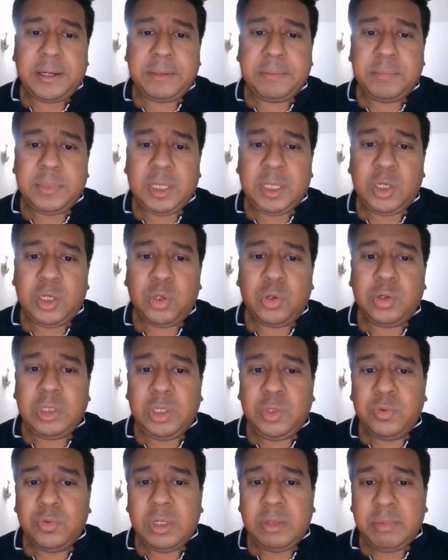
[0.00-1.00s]

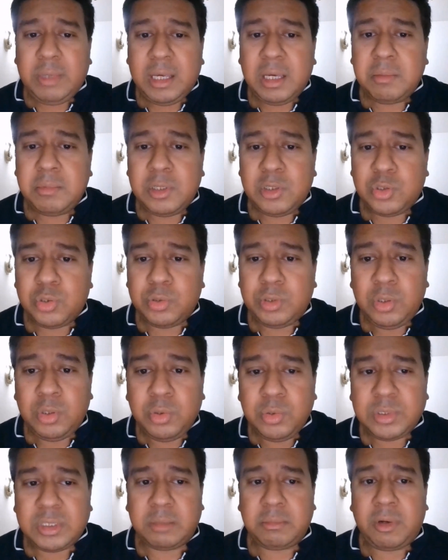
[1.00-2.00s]
you will be able to
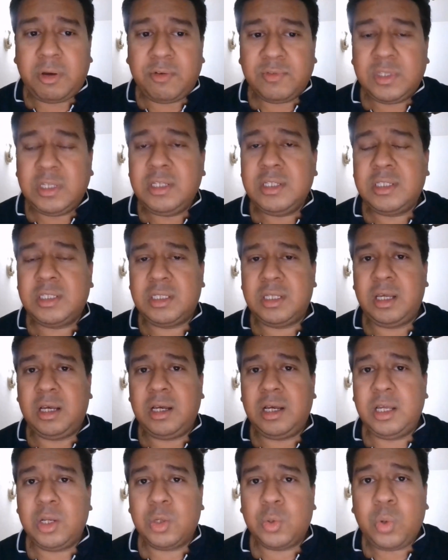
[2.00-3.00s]
use some of these
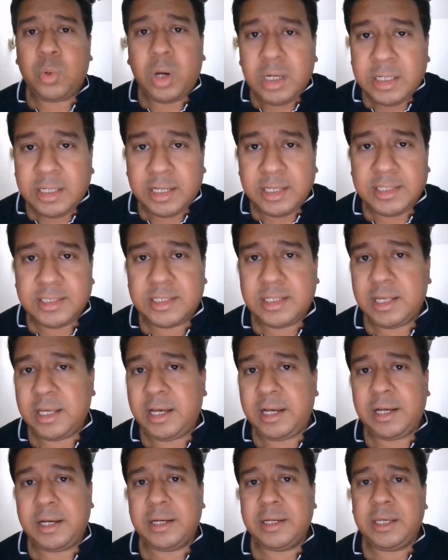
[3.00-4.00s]
qualities
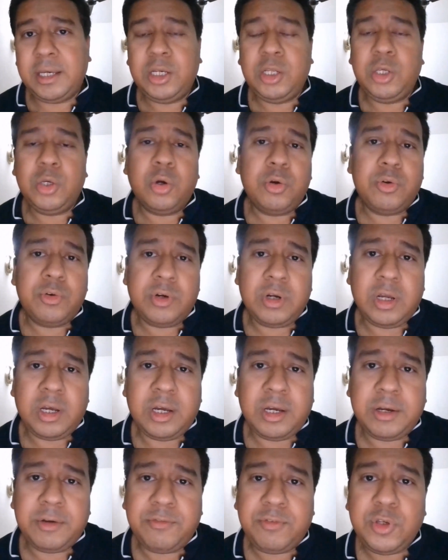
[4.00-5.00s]
in your
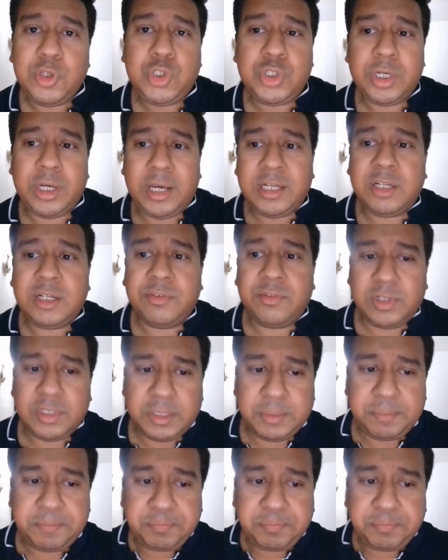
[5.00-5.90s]
future endeavors.